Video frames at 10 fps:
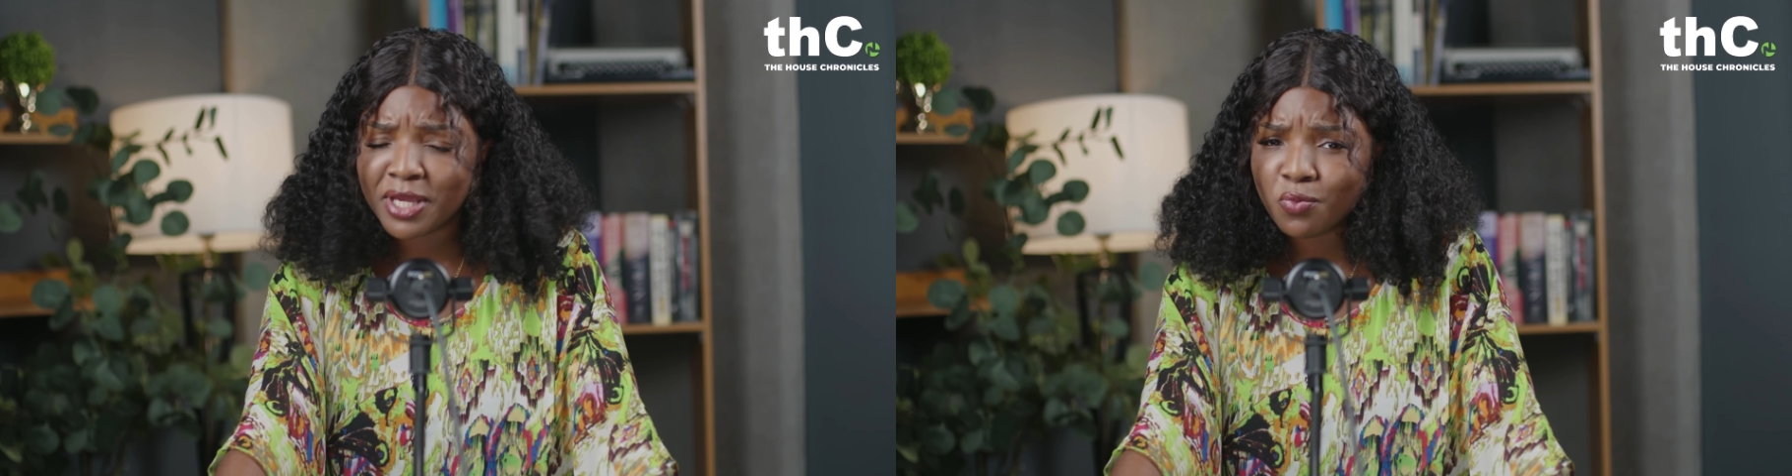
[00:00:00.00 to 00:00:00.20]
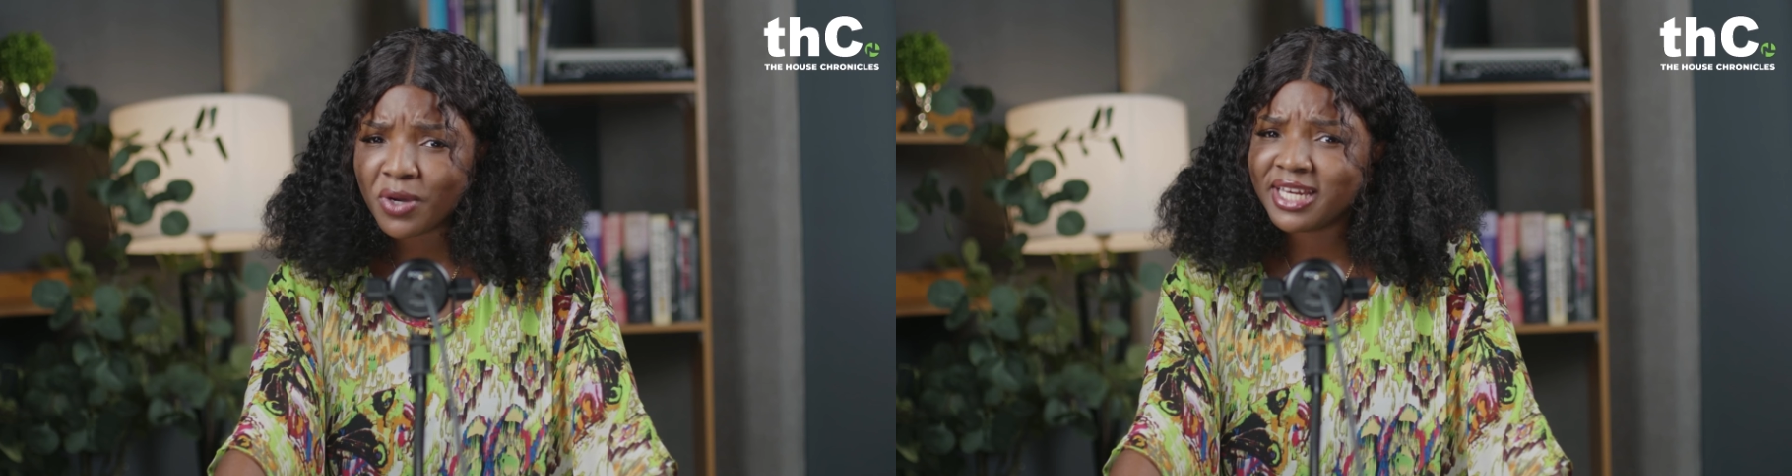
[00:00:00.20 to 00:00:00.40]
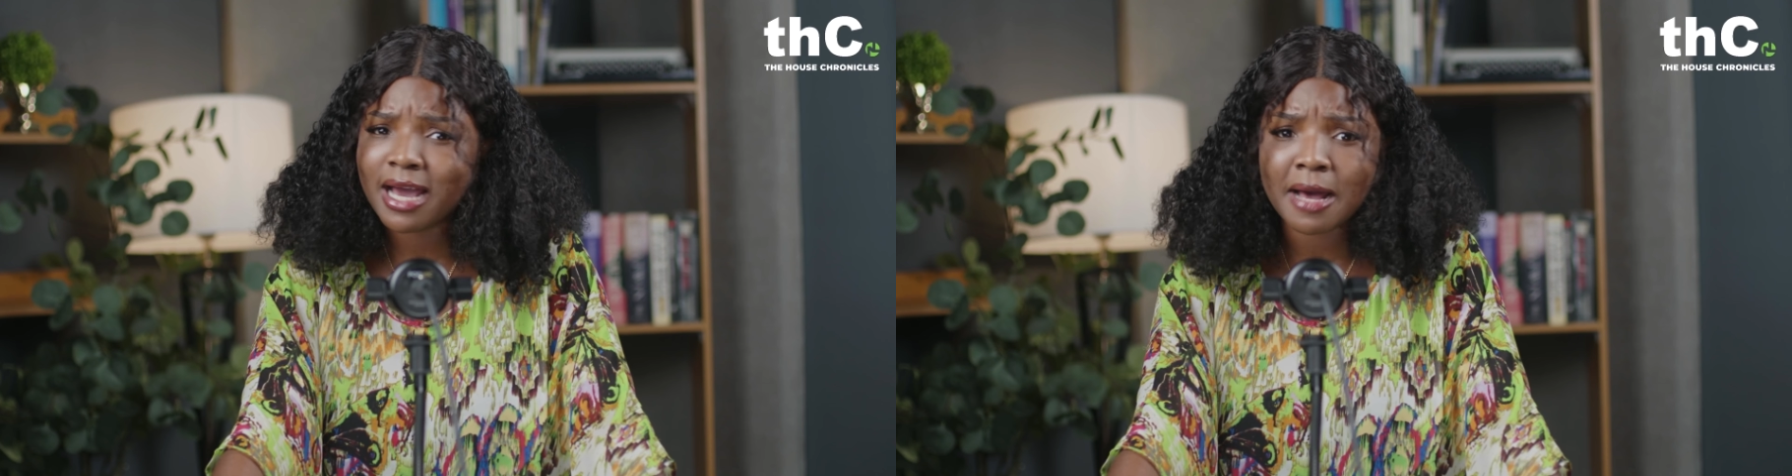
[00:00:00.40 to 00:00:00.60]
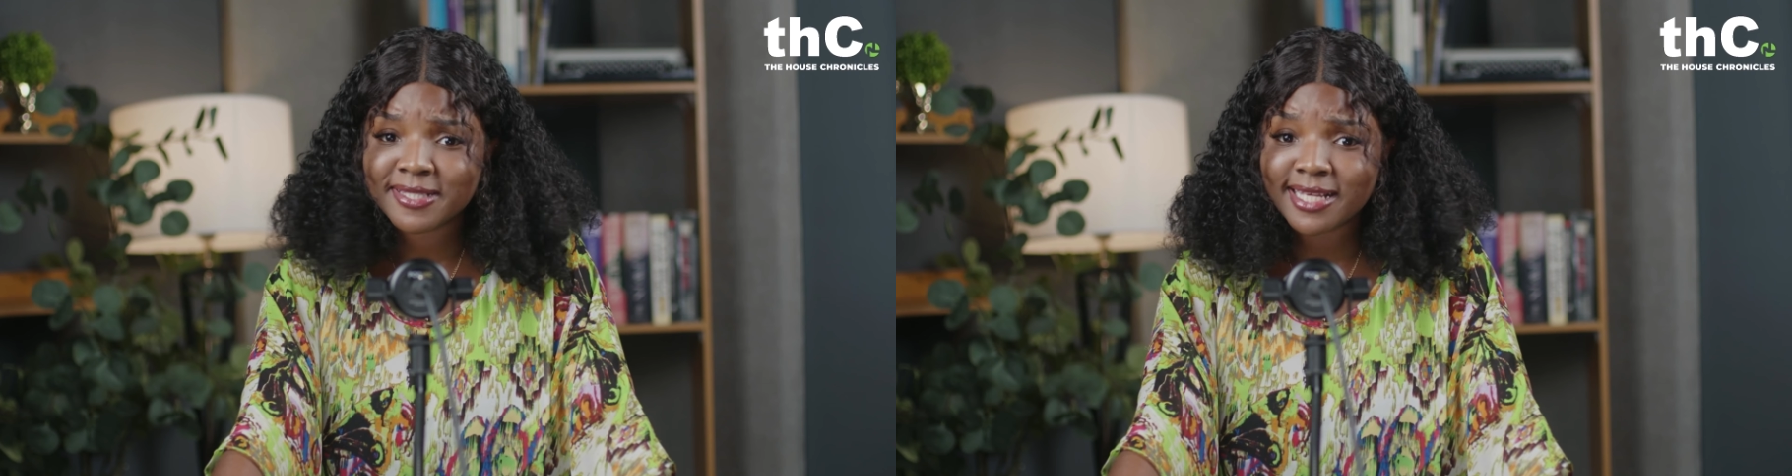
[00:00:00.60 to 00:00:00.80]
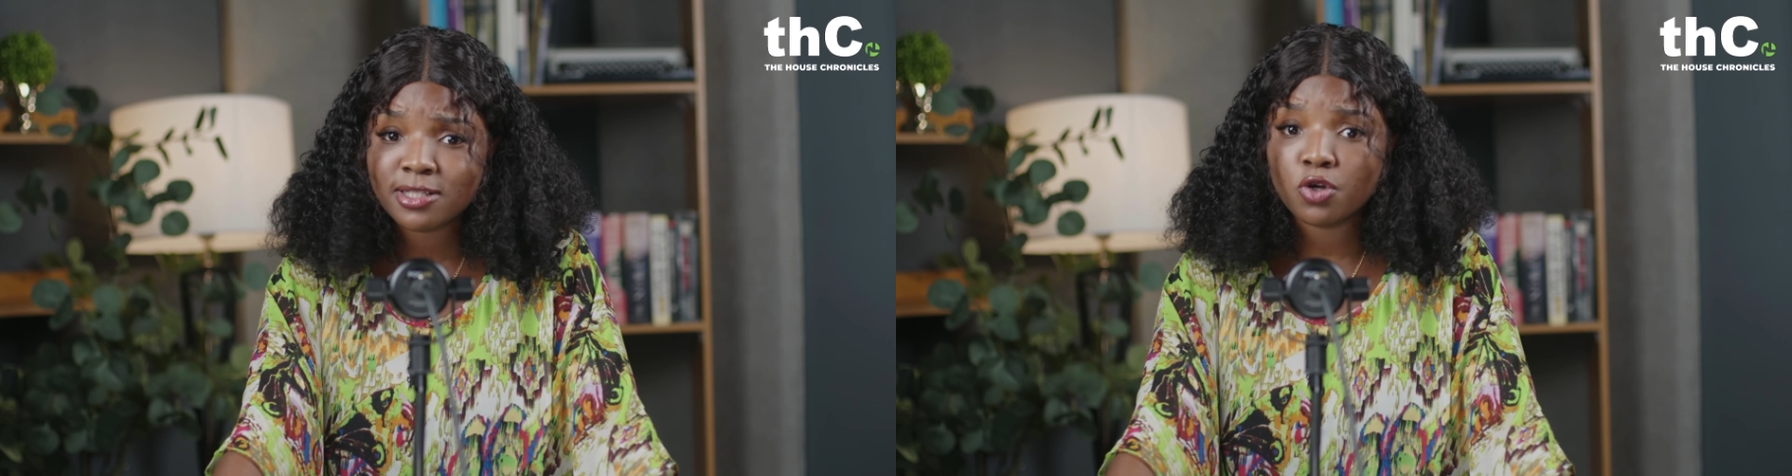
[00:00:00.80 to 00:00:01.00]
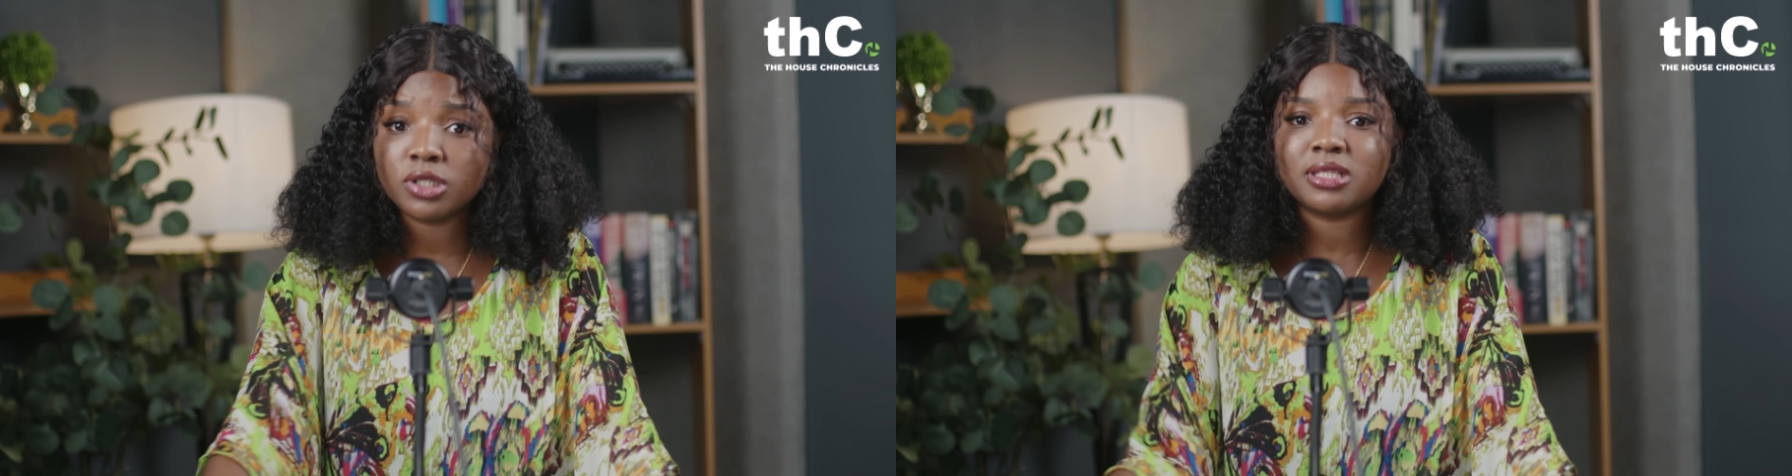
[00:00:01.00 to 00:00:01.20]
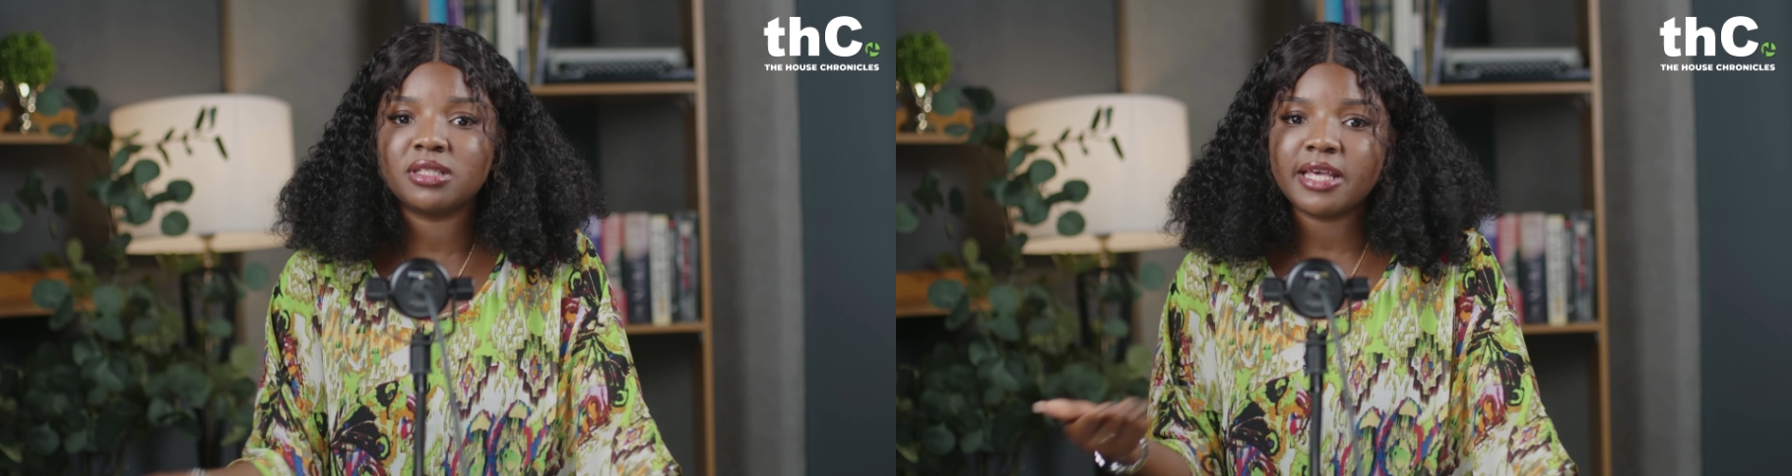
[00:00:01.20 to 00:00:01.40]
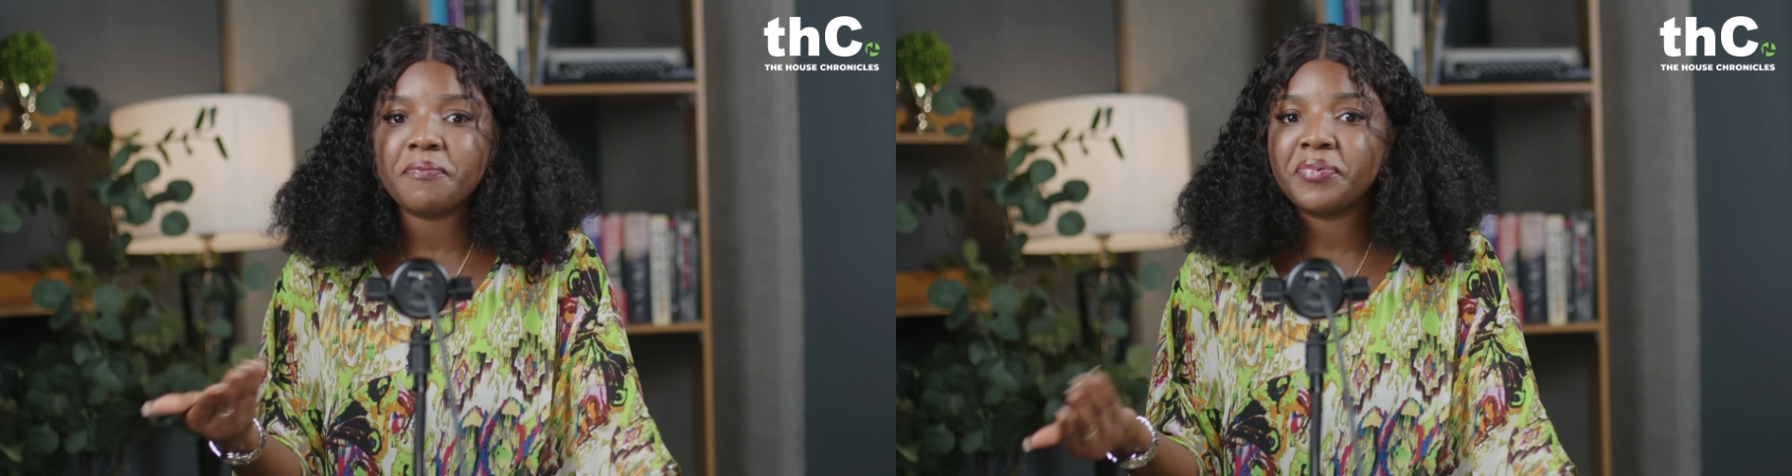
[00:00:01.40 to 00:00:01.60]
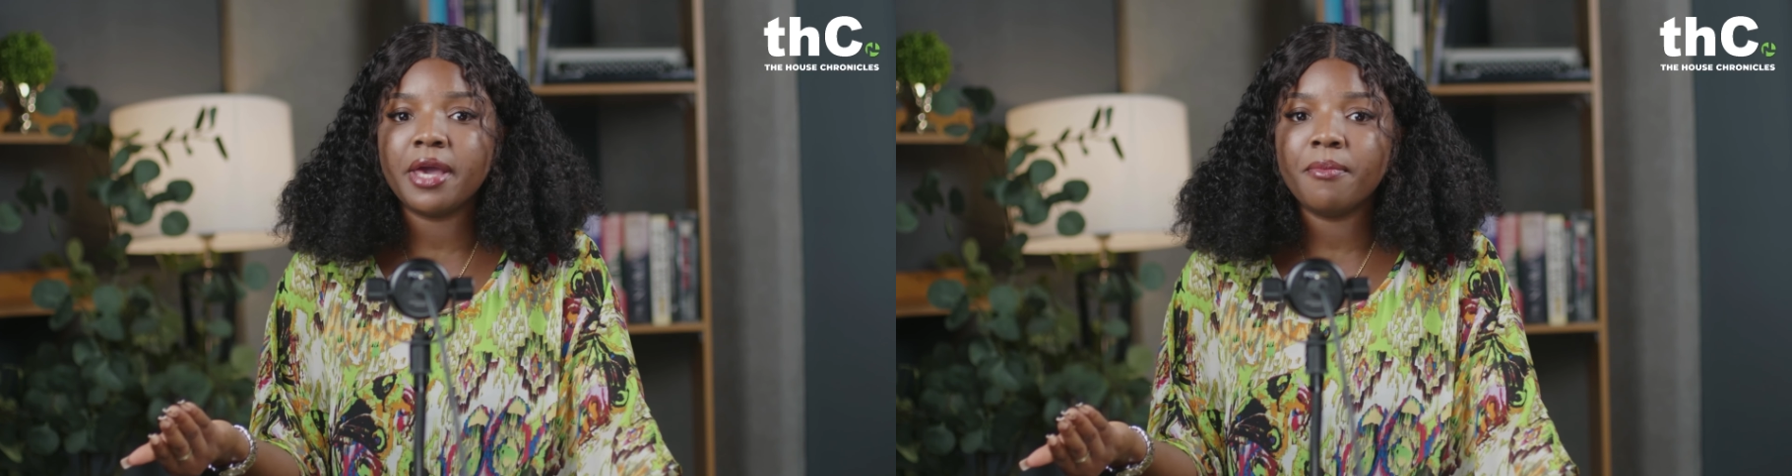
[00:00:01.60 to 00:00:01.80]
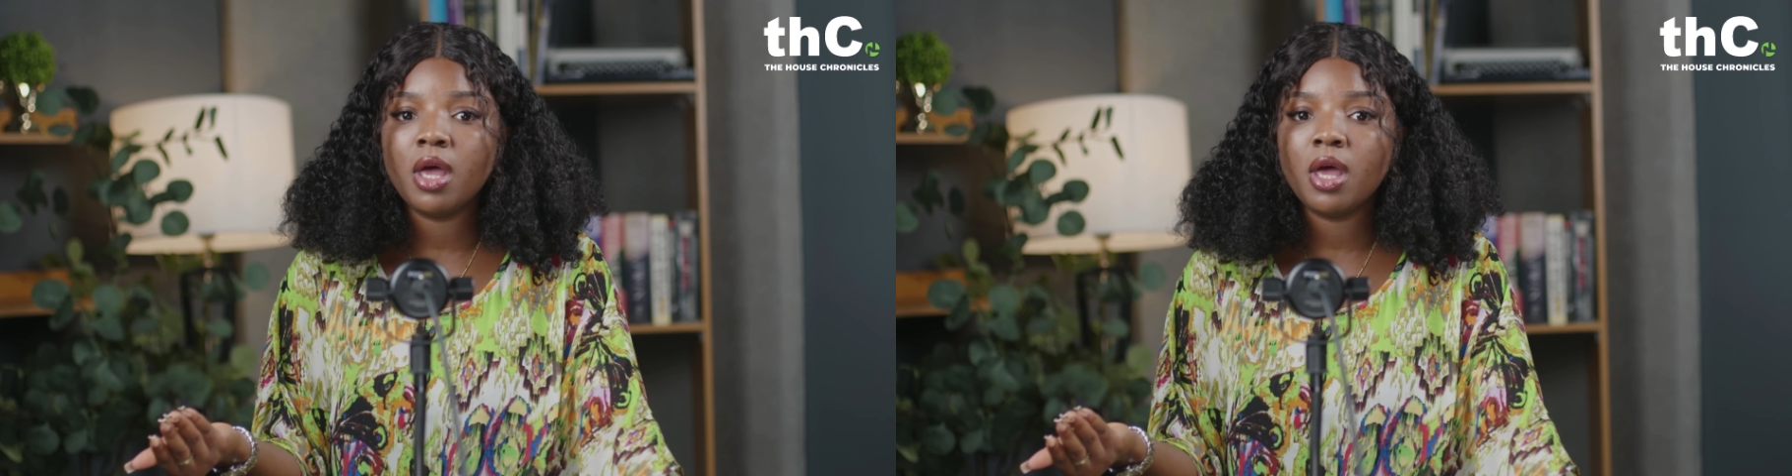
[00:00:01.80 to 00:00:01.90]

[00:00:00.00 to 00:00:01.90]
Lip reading: Were they absent? Because this is 10 p.m.